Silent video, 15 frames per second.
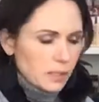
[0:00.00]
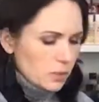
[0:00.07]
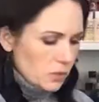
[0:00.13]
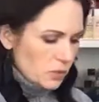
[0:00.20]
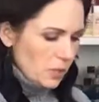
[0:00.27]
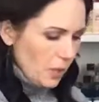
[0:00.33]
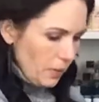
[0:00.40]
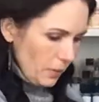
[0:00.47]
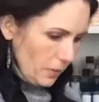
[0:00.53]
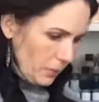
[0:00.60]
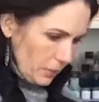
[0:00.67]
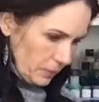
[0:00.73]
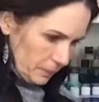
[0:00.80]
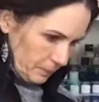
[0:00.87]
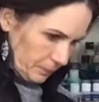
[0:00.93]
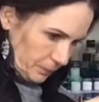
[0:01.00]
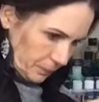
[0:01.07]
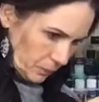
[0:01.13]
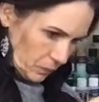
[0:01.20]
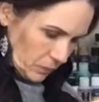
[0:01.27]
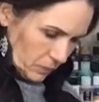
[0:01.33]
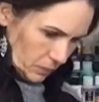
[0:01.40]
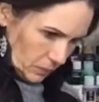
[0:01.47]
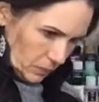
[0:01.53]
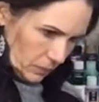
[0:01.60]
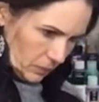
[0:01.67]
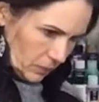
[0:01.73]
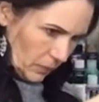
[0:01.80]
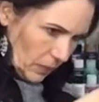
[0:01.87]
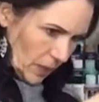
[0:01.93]
So
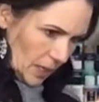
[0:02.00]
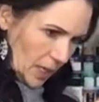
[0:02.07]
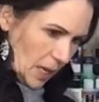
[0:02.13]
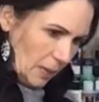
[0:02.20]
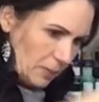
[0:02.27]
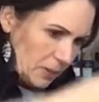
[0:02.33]
I'm